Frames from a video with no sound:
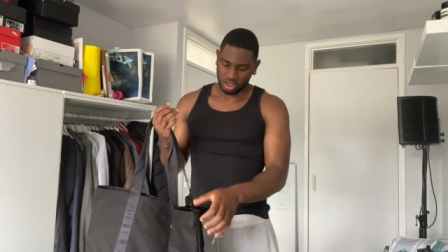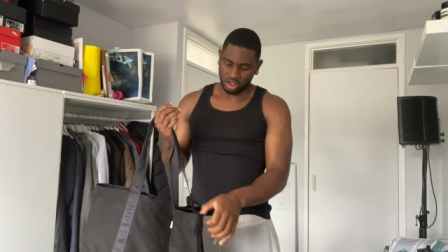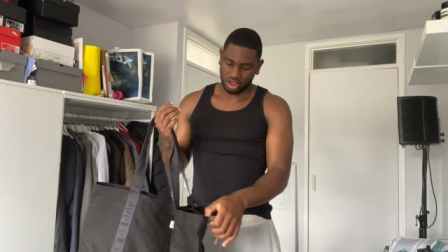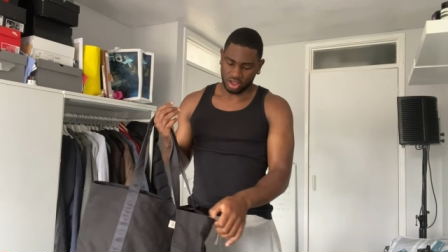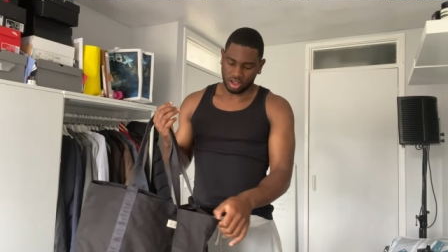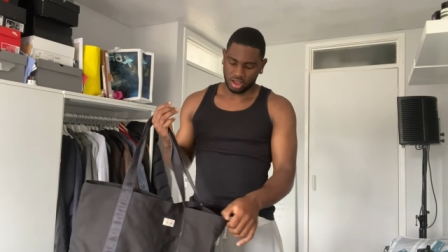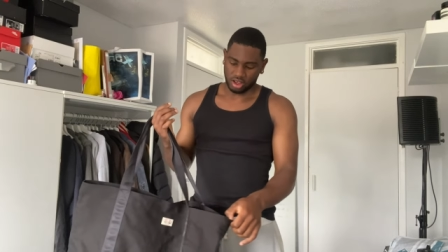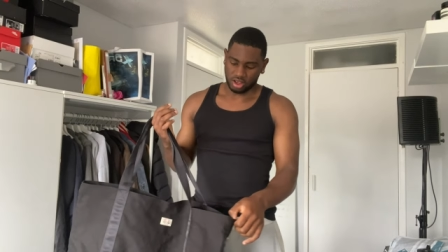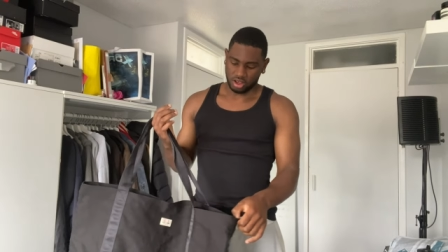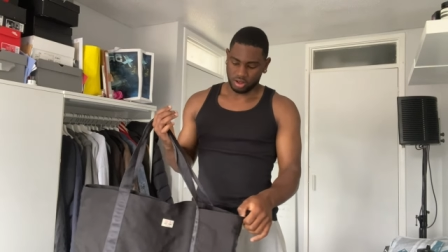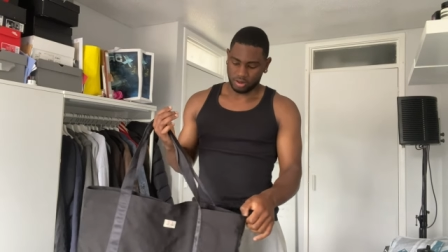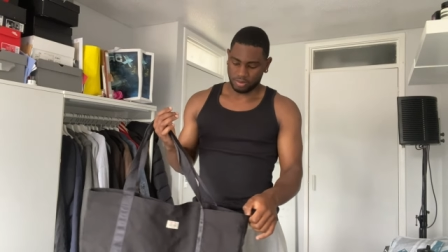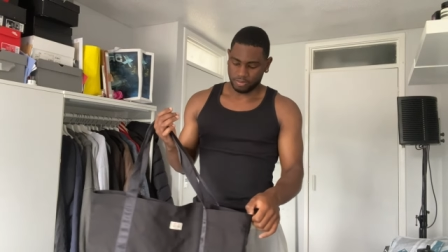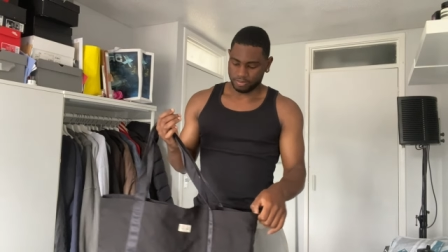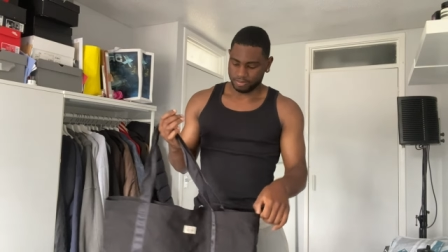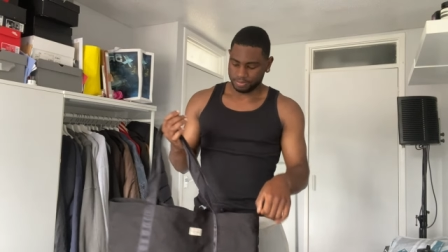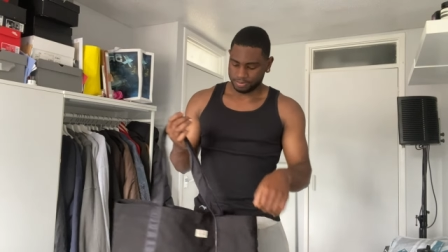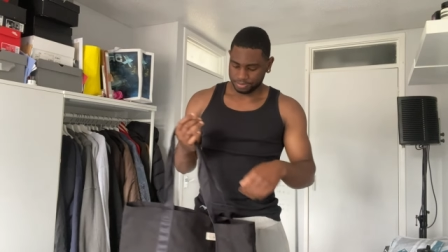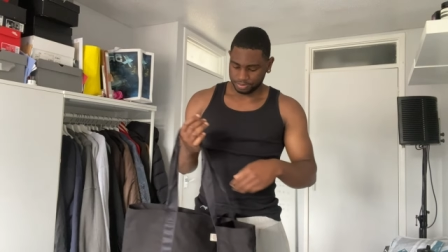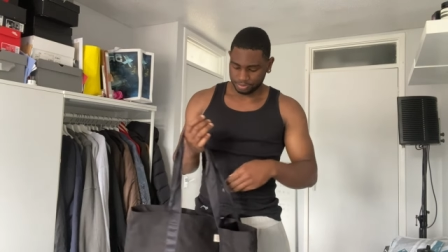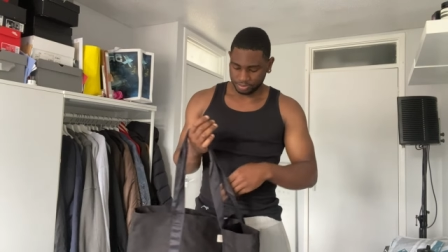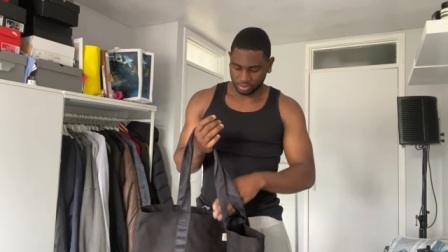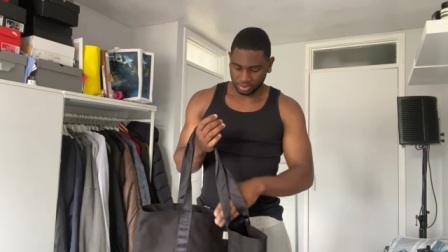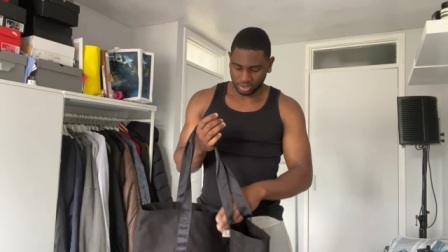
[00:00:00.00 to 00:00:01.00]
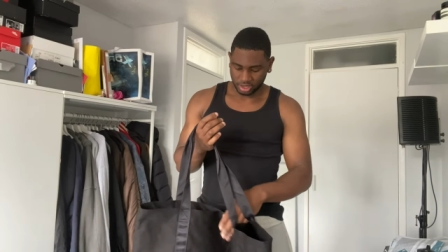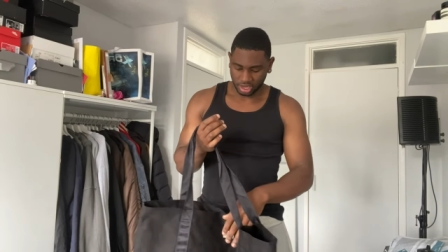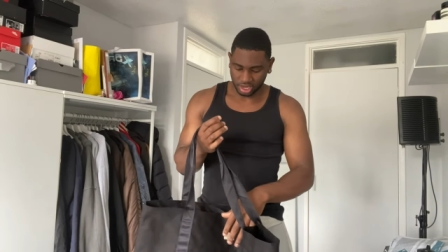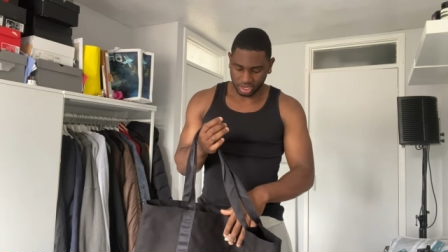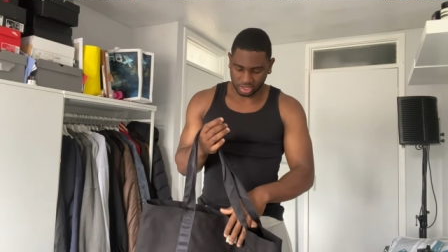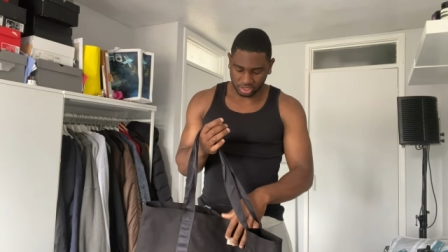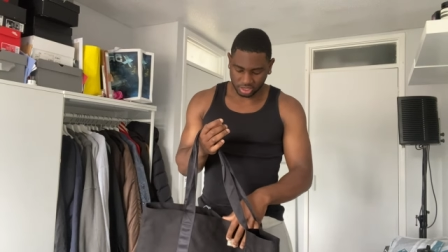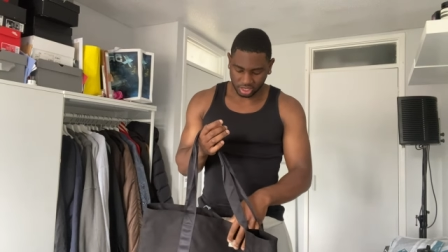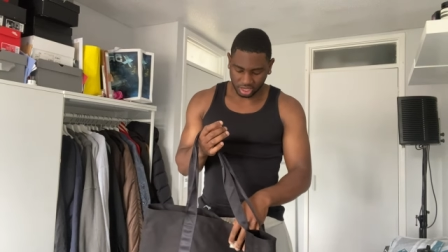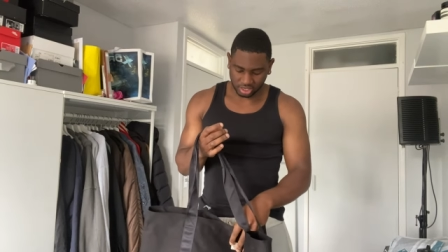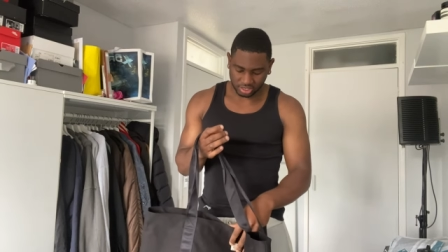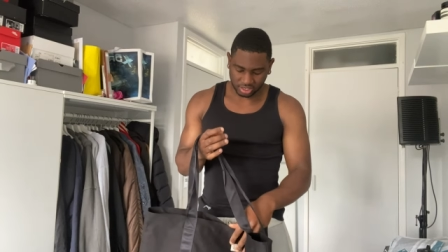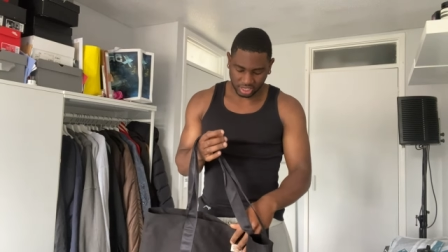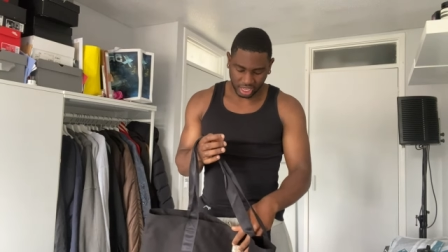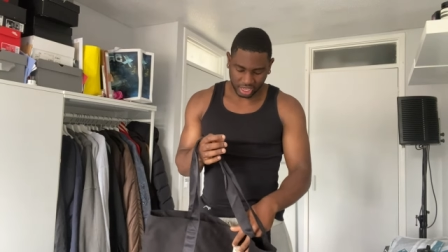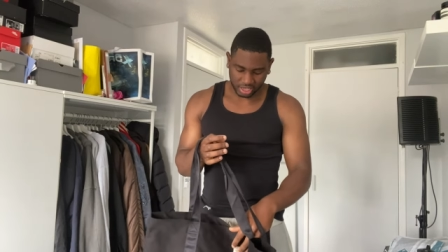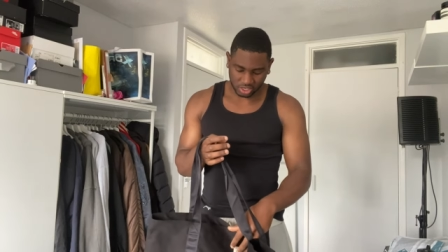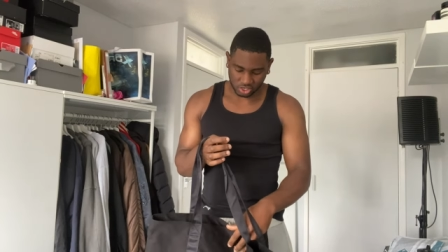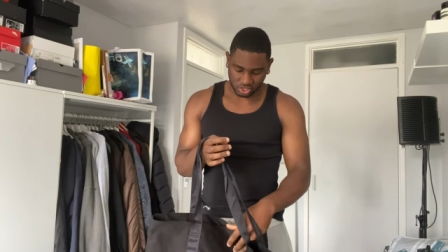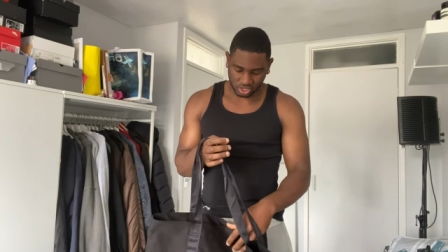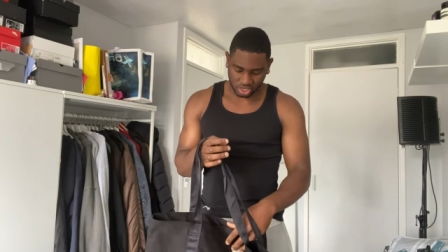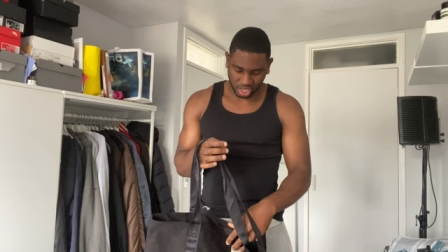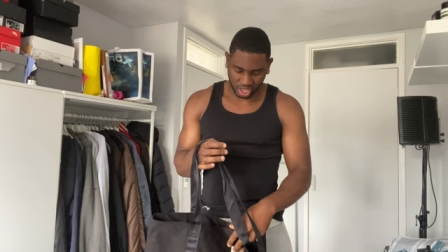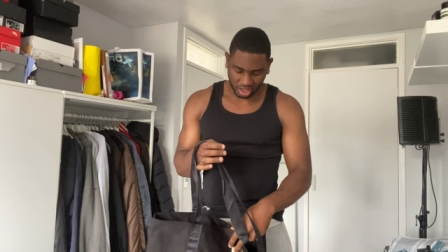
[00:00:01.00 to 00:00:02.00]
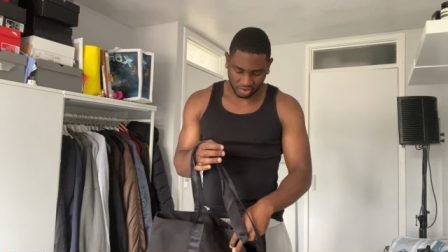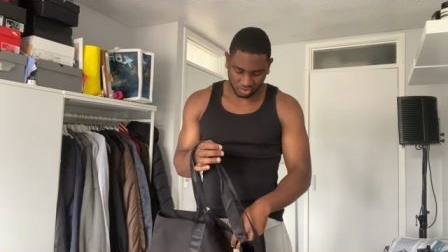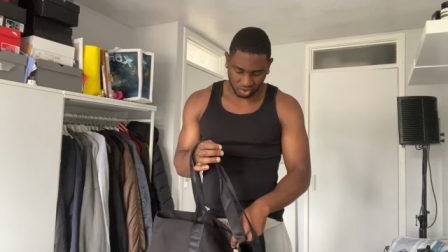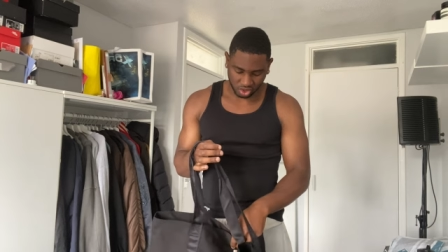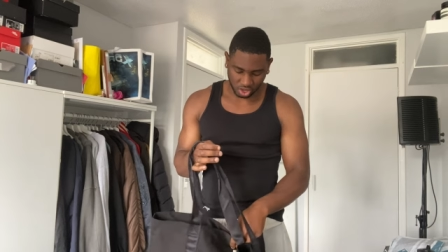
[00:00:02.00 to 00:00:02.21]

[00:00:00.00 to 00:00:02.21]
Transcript: um it does actually have a